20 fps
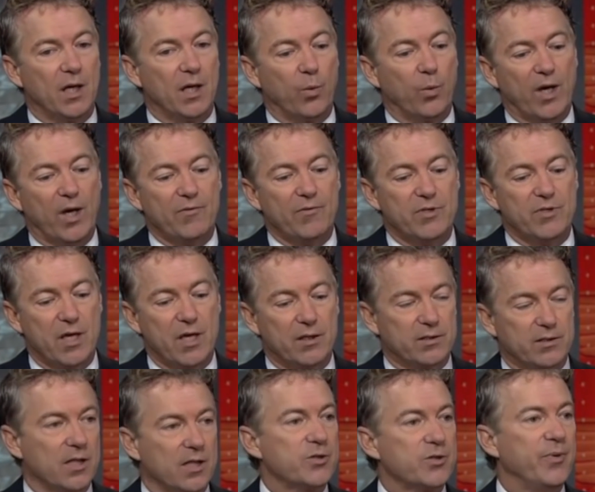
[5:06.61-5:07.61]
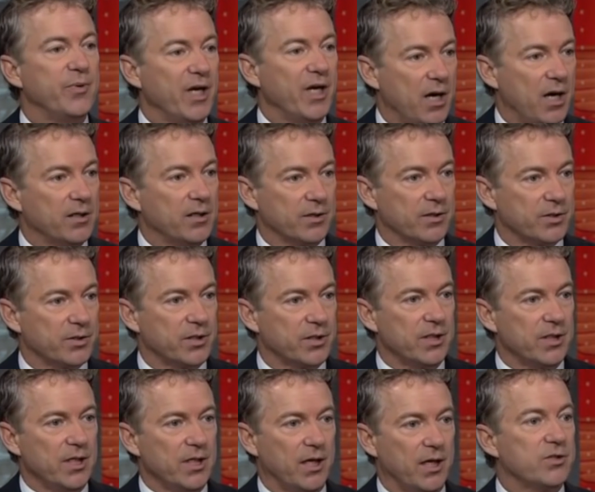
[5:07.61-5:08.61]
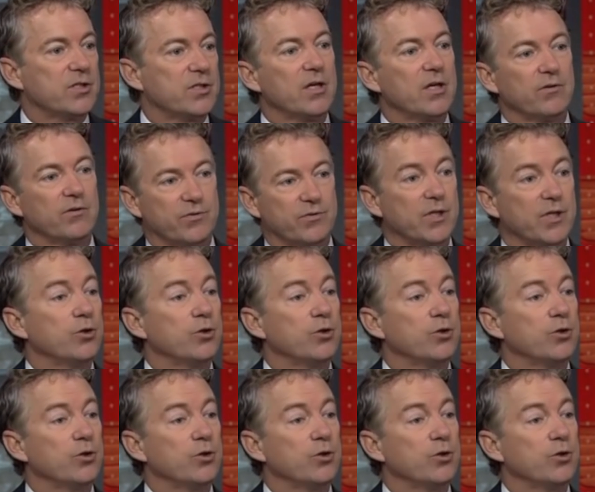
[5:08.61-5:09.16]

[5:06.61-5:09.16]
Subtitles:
And what I've said is, let's be honest. Instead of,